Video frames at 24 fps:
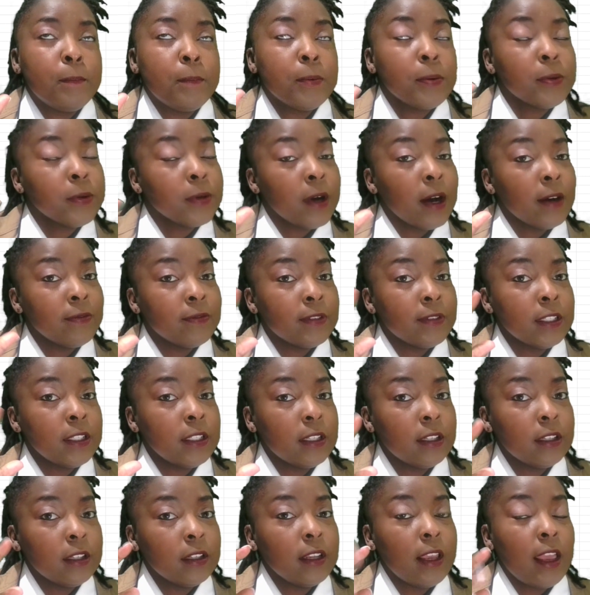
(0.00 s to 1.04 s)
profit
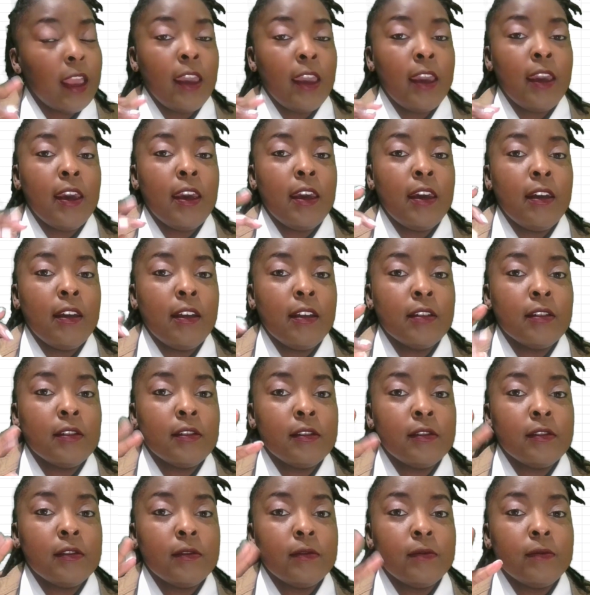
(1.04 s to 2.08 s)
and
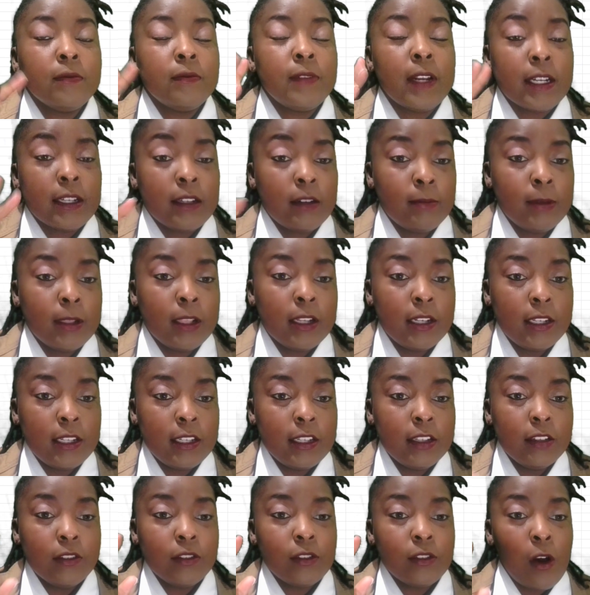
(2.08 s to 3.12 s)
flexibility.
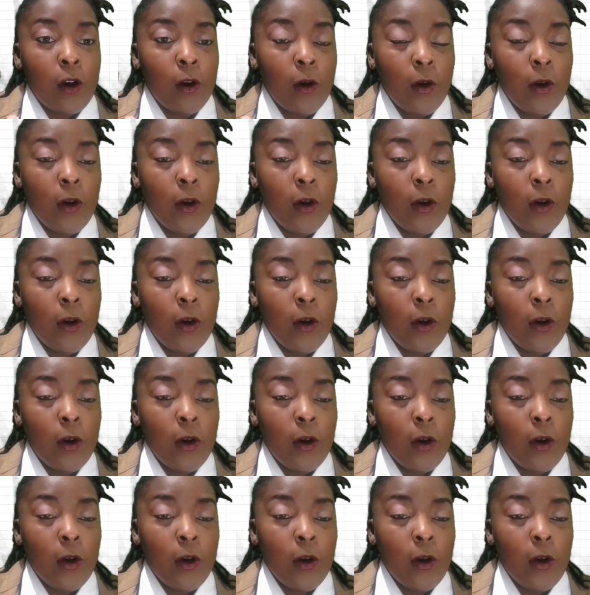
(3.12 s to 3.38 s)
So